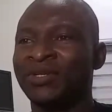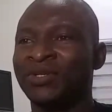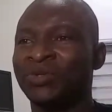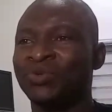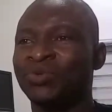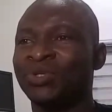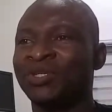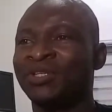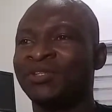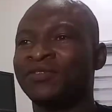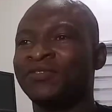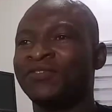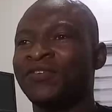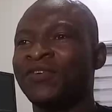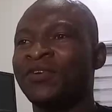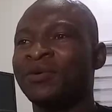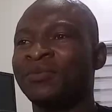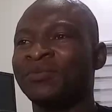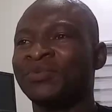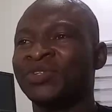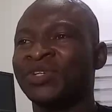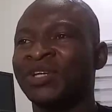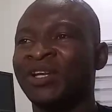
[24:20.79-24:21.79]
which
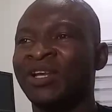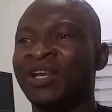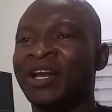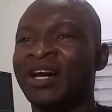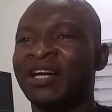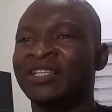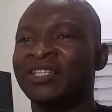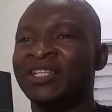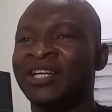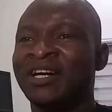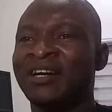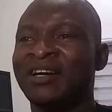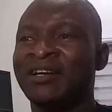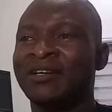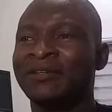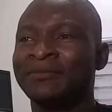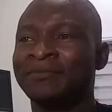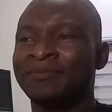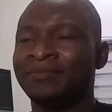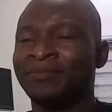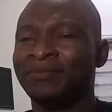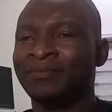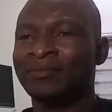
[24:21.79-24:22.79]
forms a larger
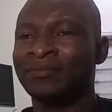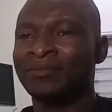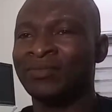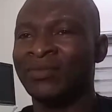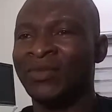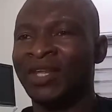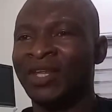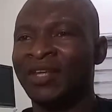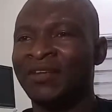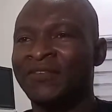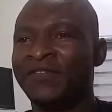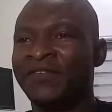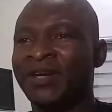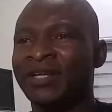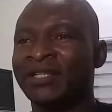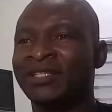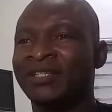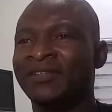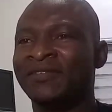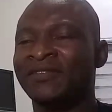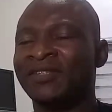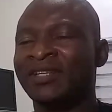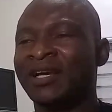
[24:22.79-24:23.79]

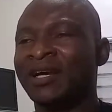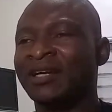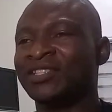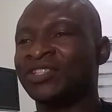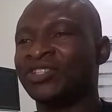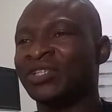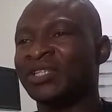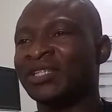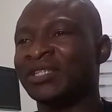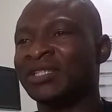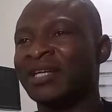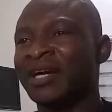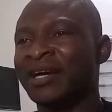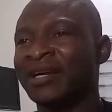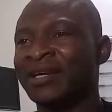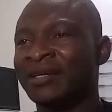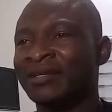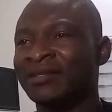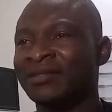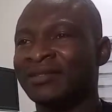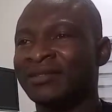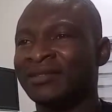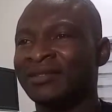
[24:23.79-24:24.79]
effective scattering
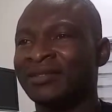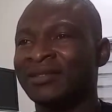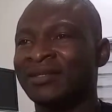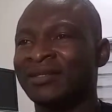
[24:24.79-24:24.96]
target